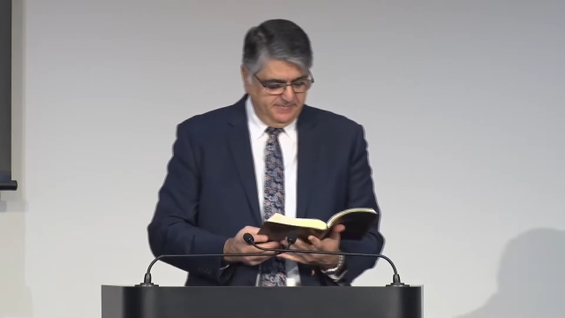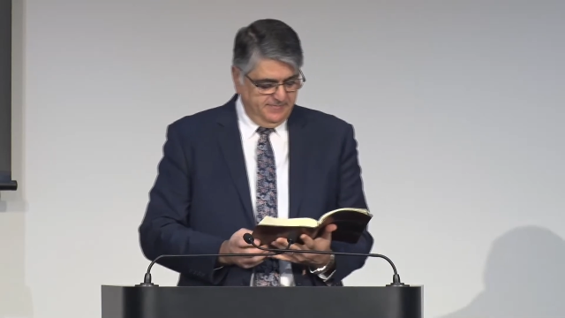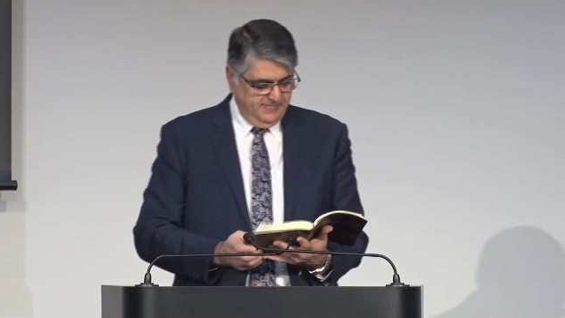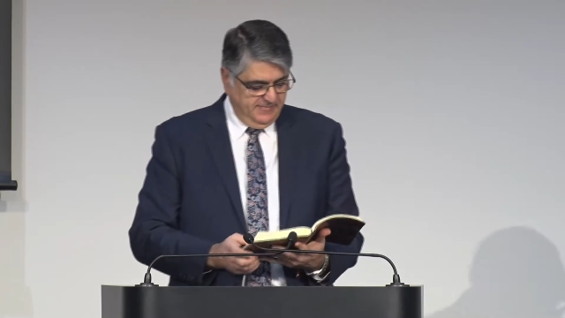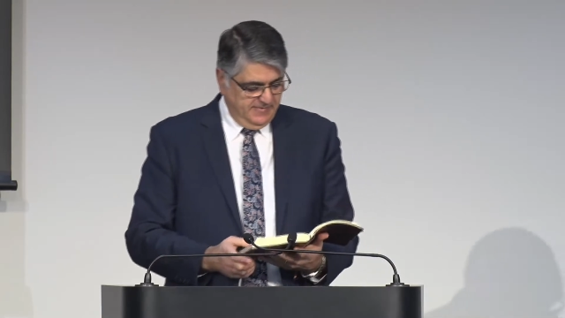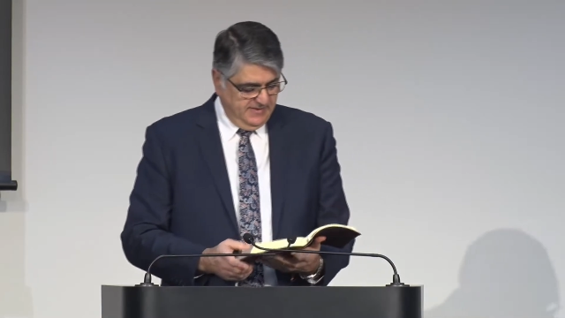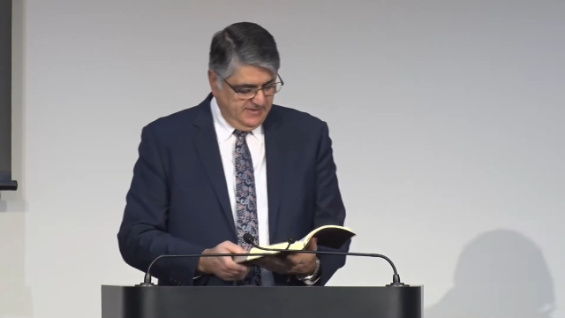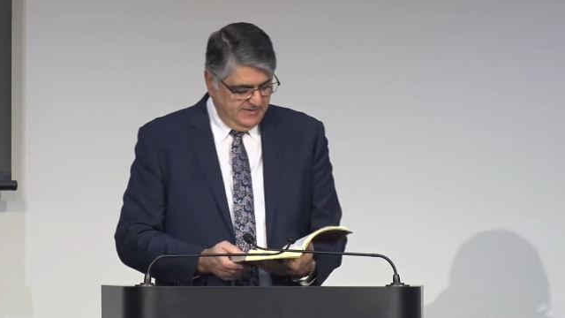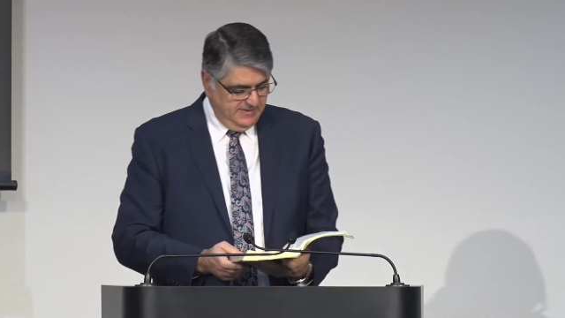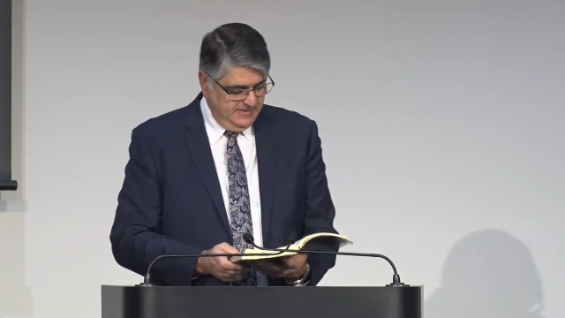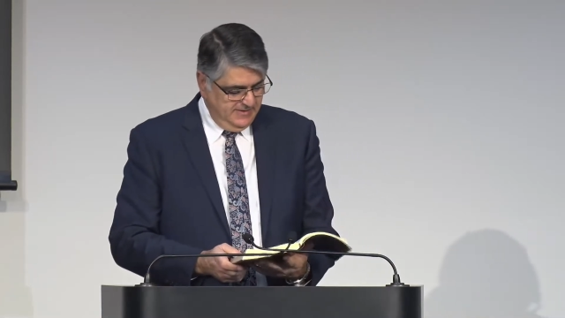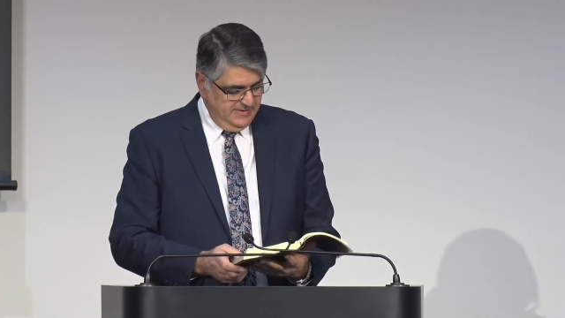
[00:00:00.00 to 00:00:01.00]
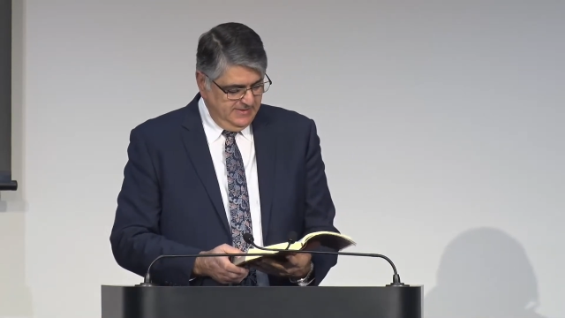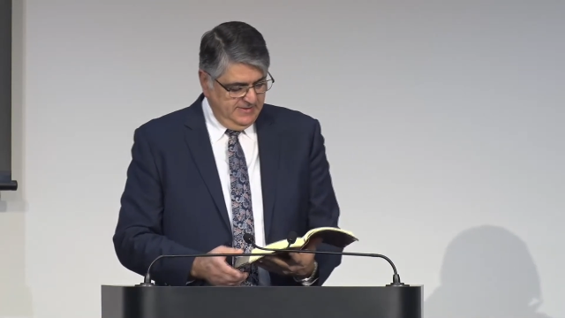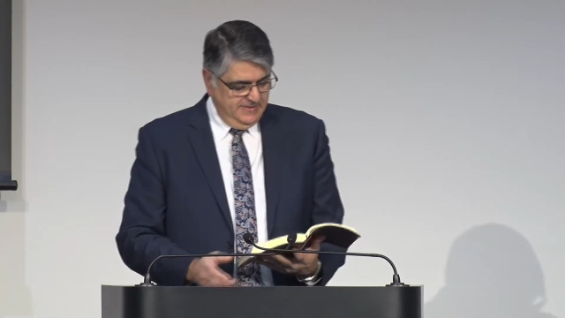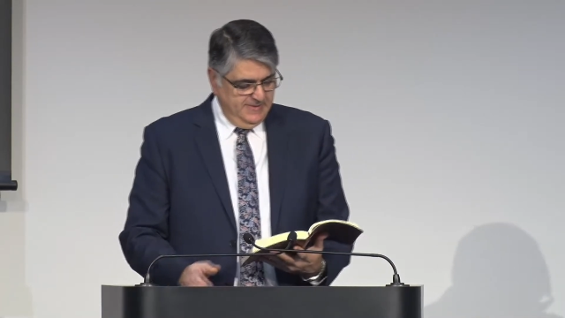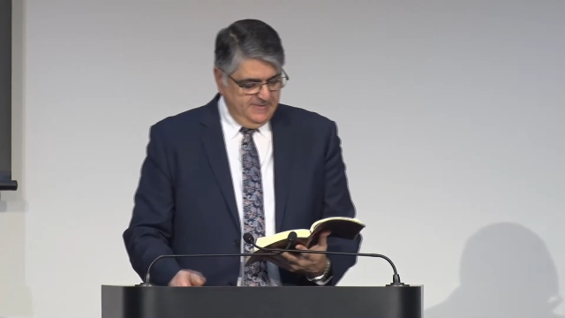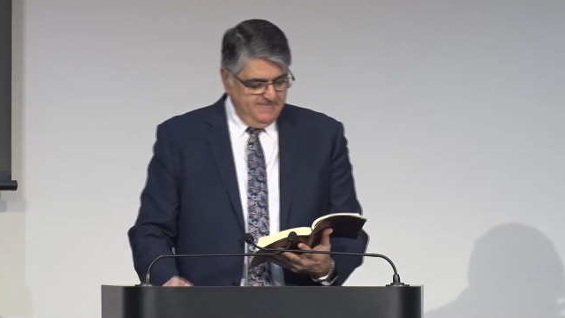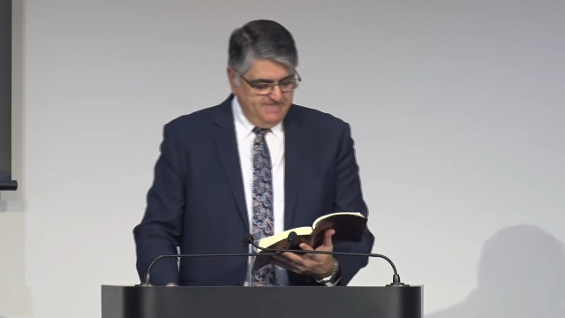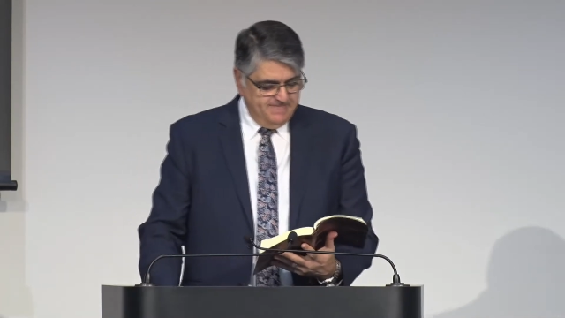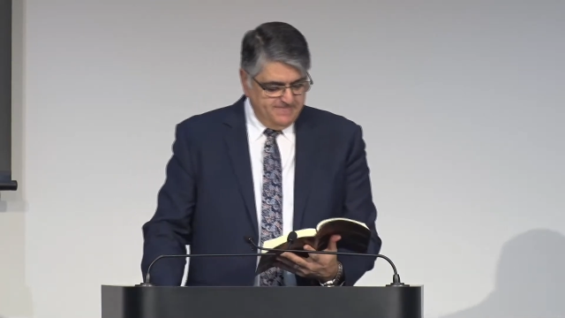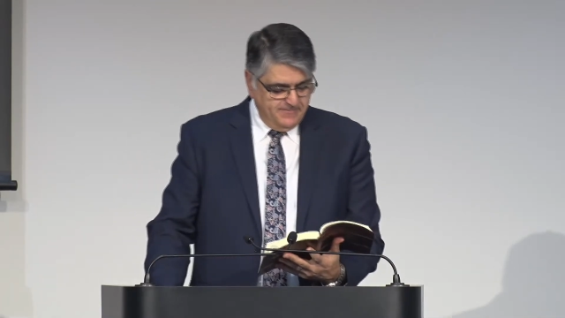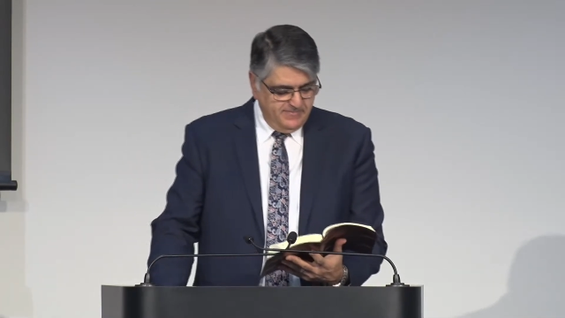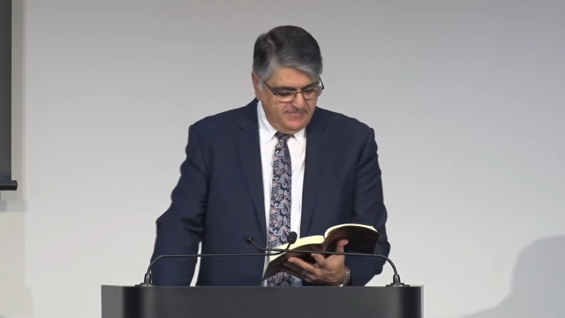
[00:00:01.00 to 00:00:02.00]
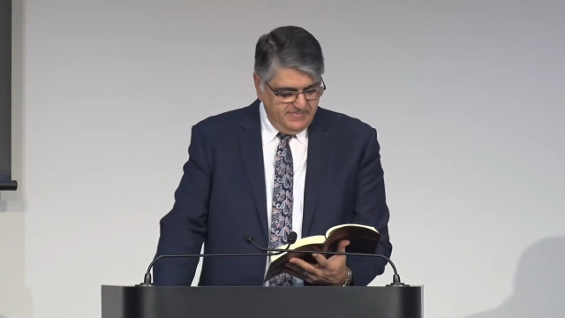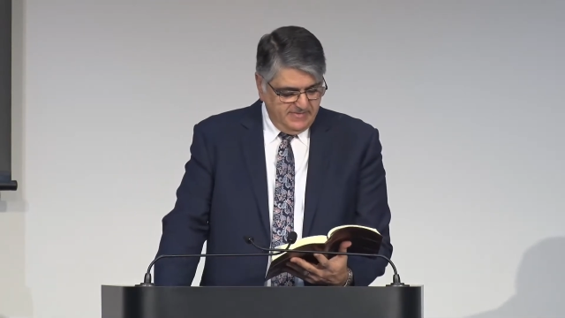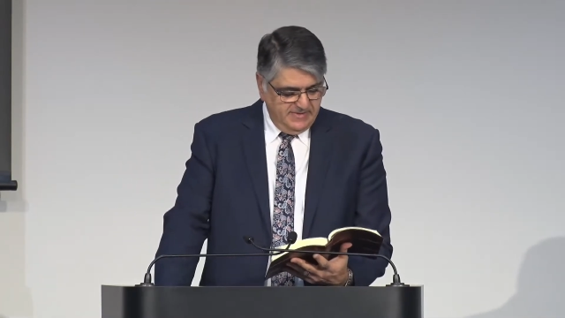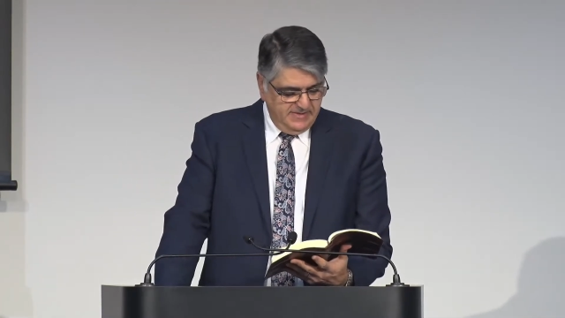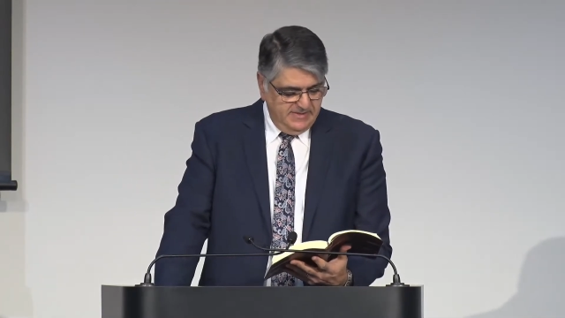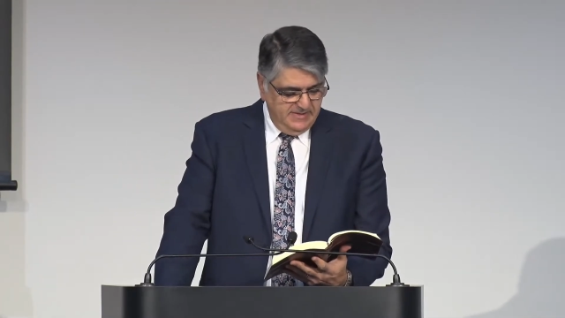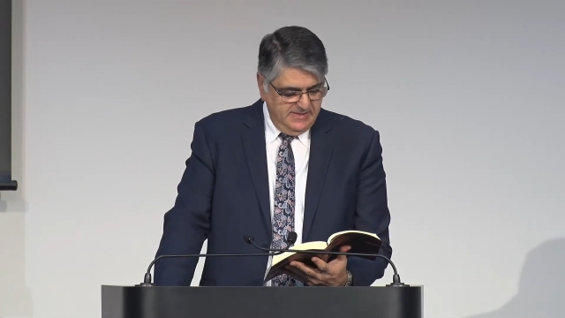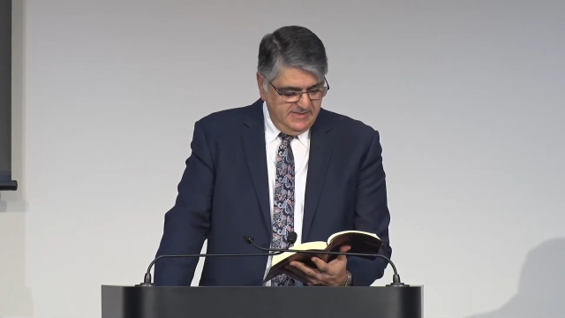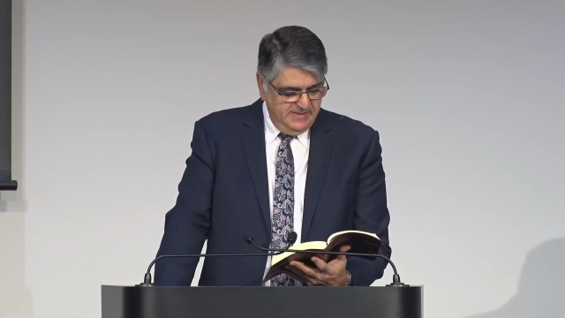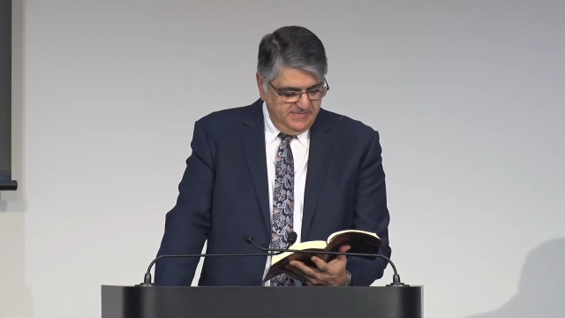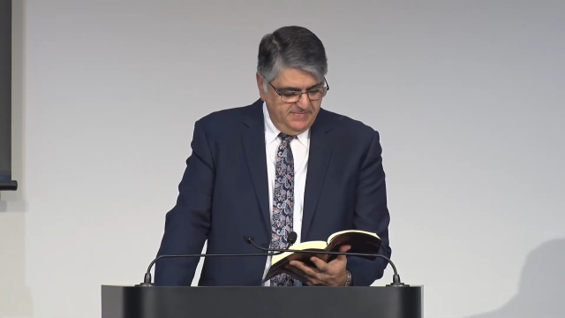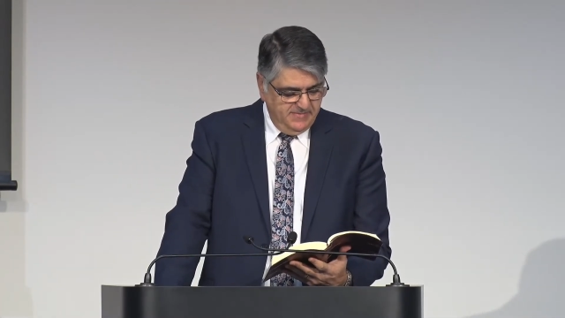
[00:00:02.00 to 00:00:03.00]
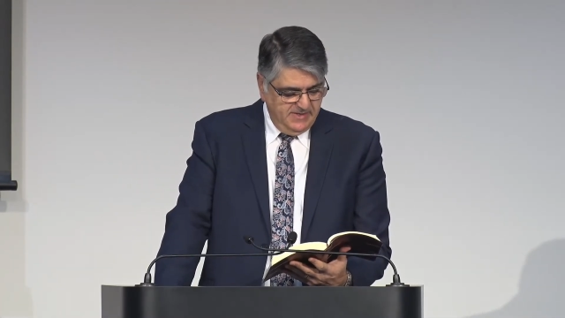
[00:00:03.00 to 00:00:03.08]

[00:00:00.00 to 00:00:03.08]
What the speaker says: (no one is talking)